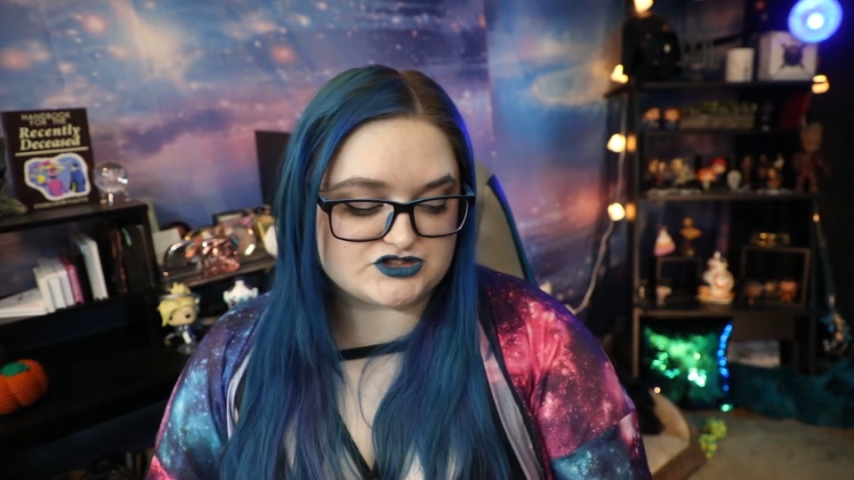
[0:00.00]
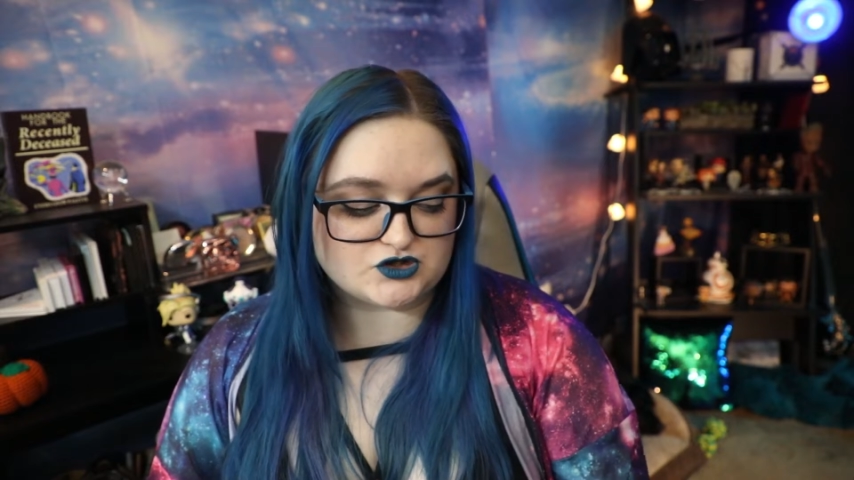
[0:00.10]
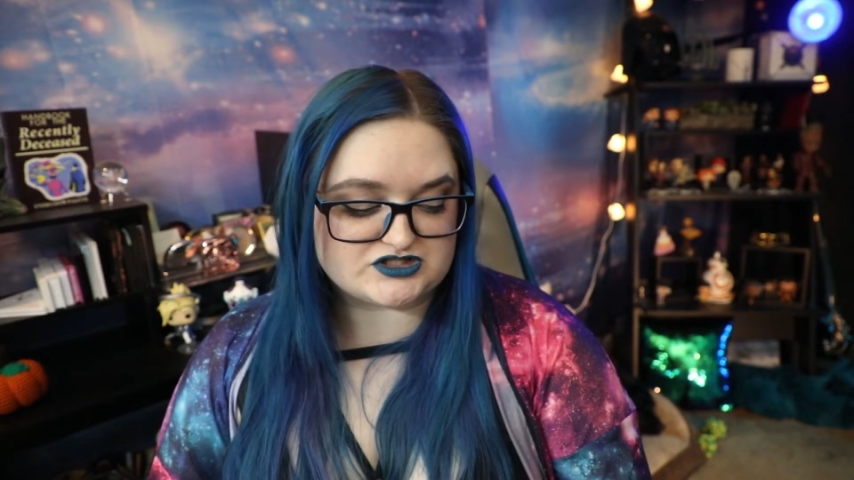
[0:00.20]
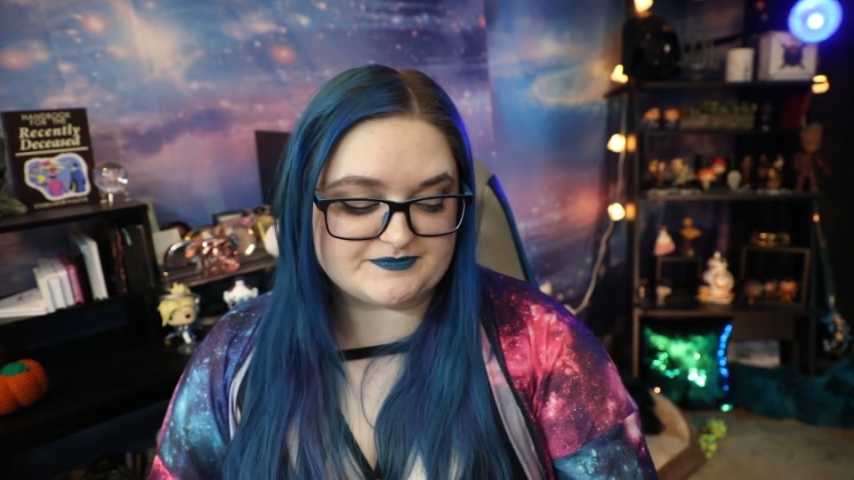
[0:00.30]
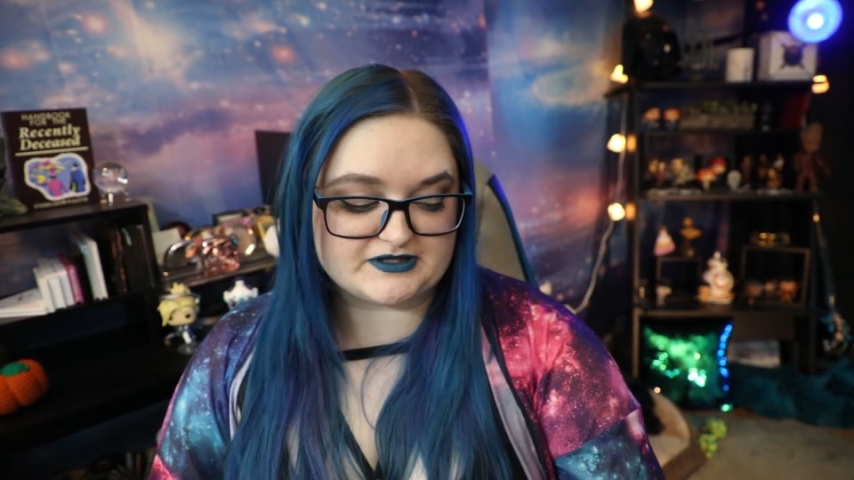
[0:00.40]

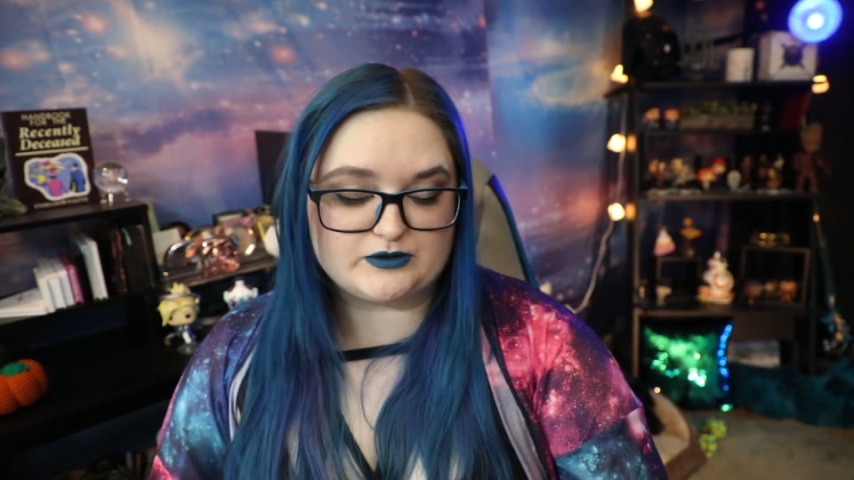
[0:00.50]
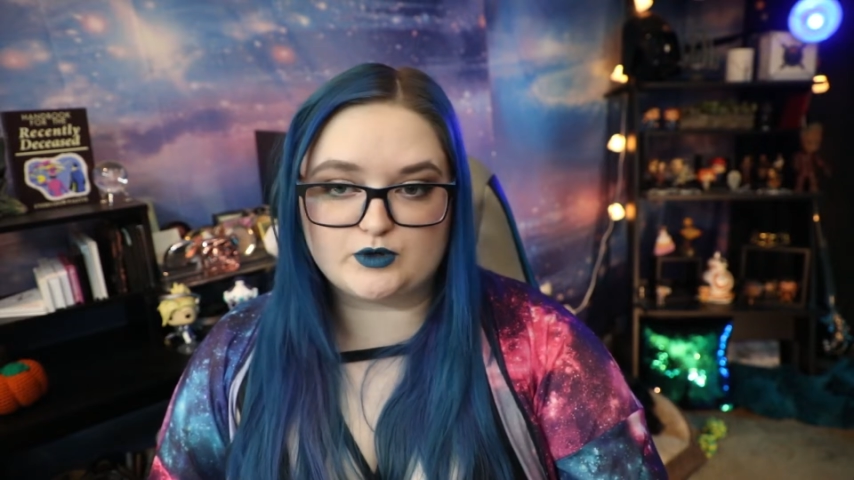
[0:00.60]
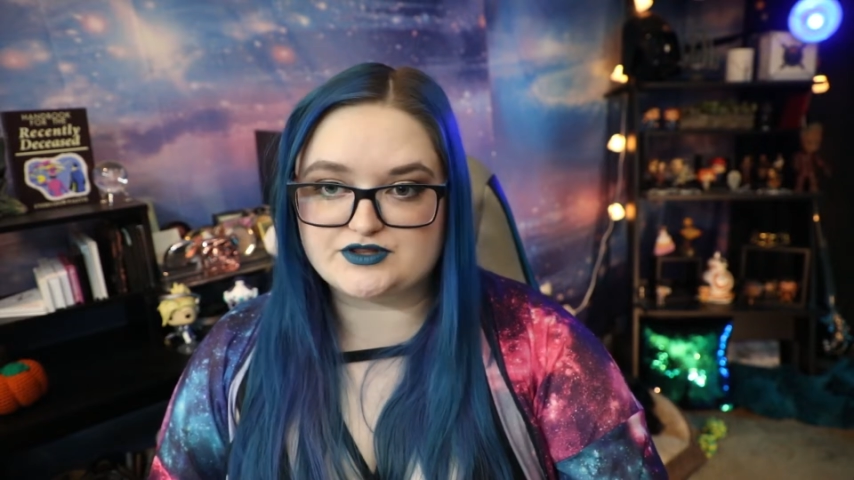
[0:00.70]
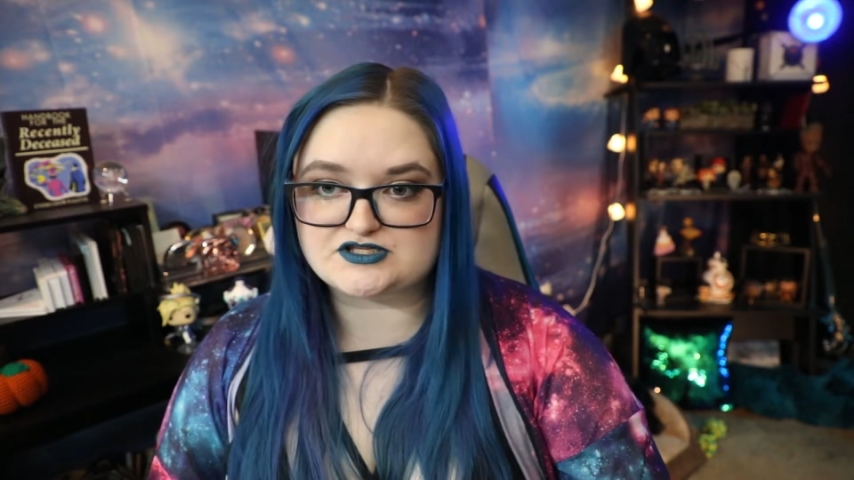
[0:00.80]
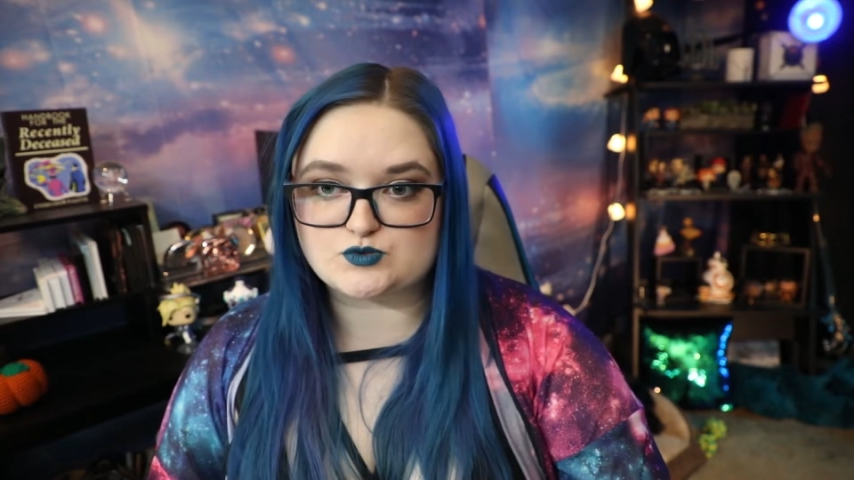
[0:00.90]
don't typically
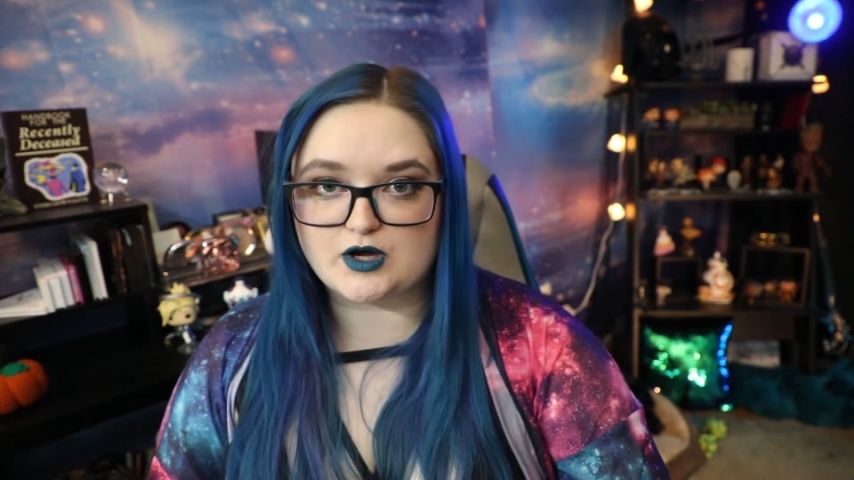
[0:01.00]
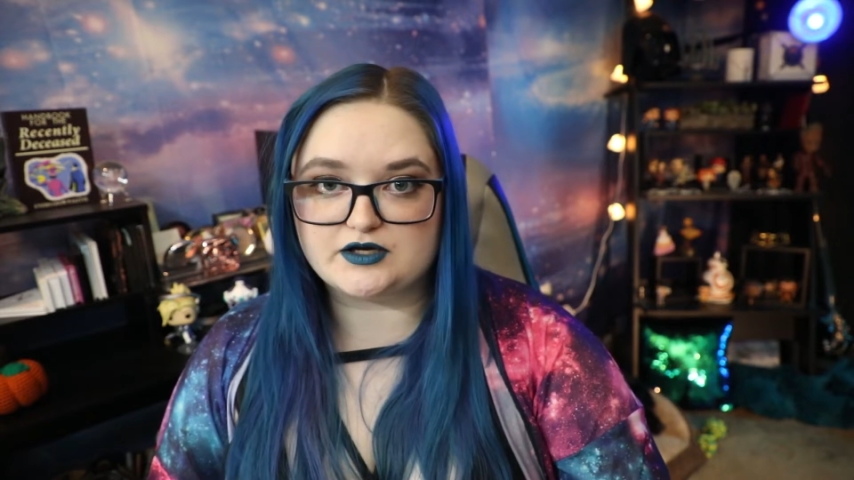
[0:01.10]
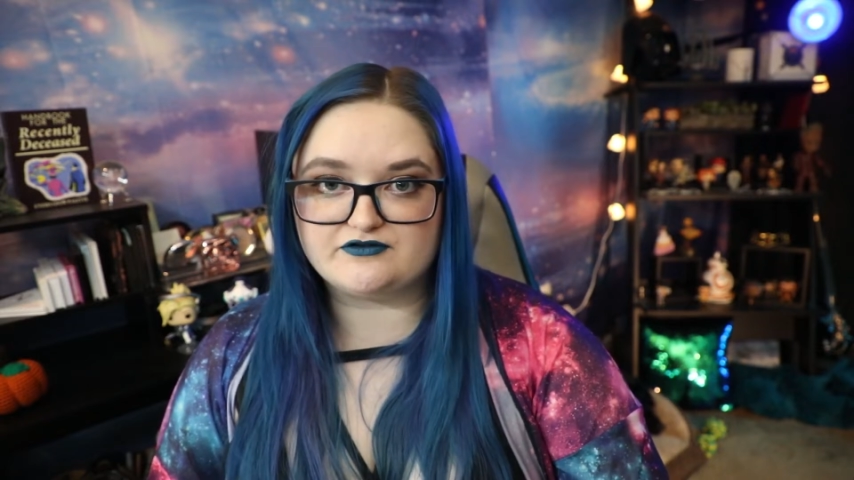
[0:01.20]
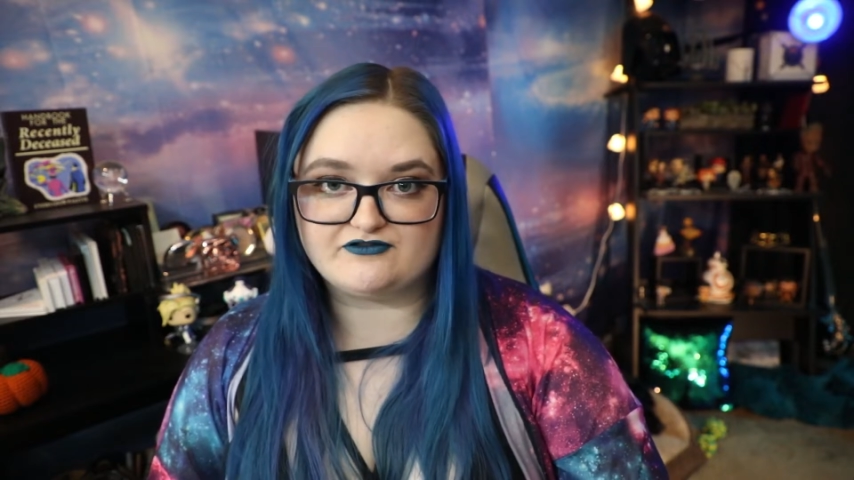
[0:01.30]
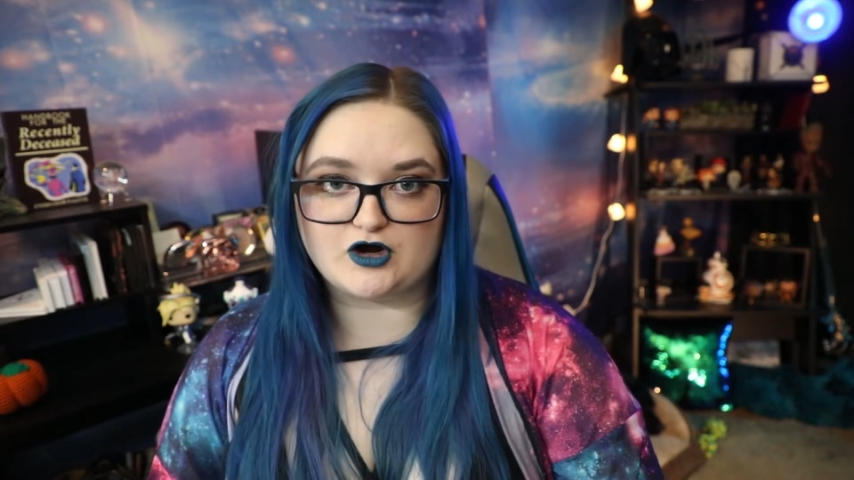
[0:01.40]
wear this
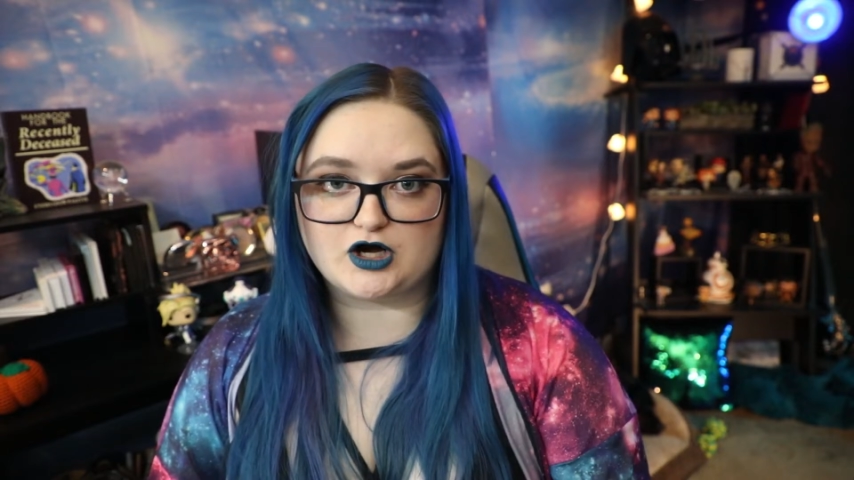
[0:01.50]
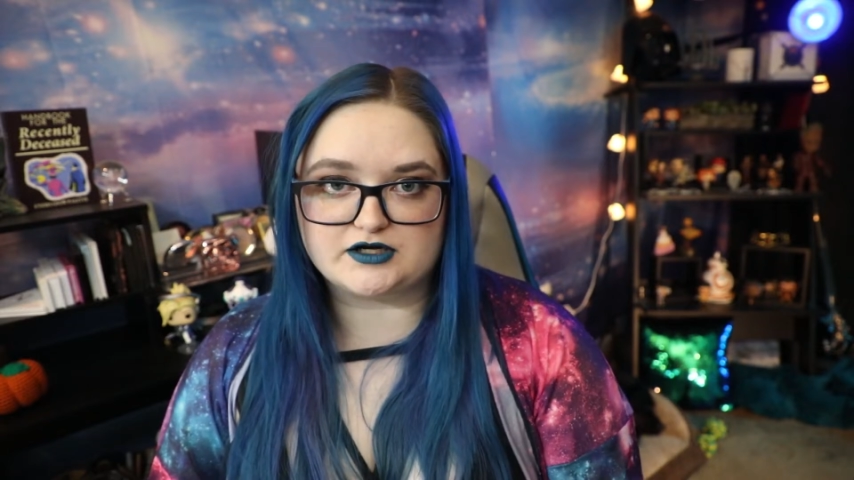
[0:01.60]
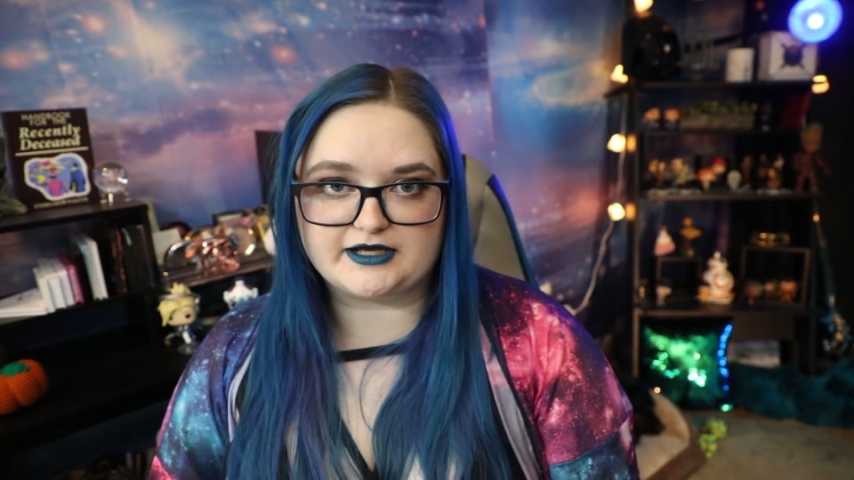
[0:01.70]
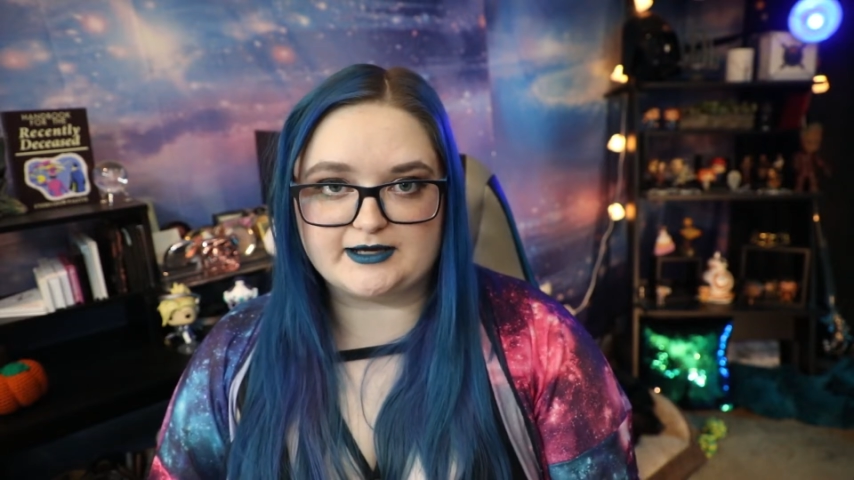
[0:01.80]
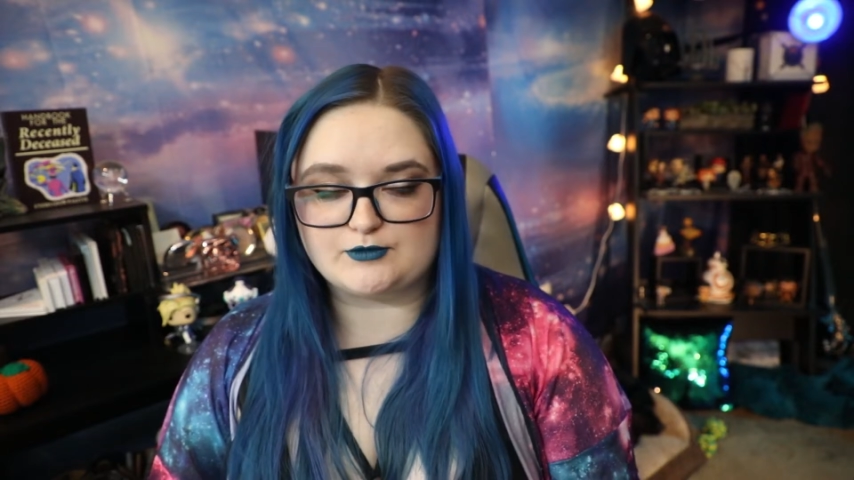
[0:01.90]
one for
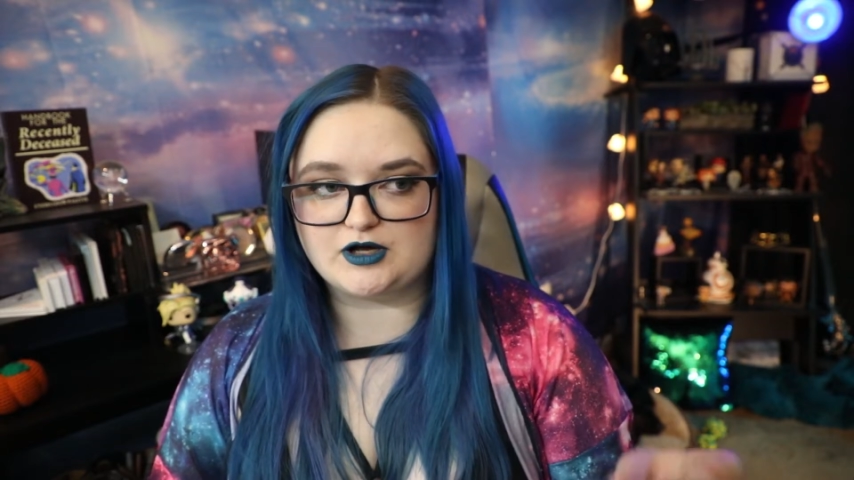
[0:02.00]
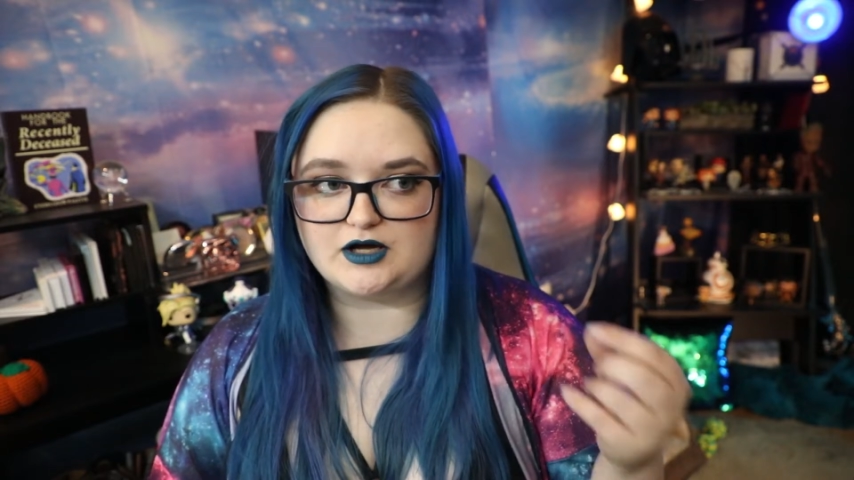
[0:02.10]
on camera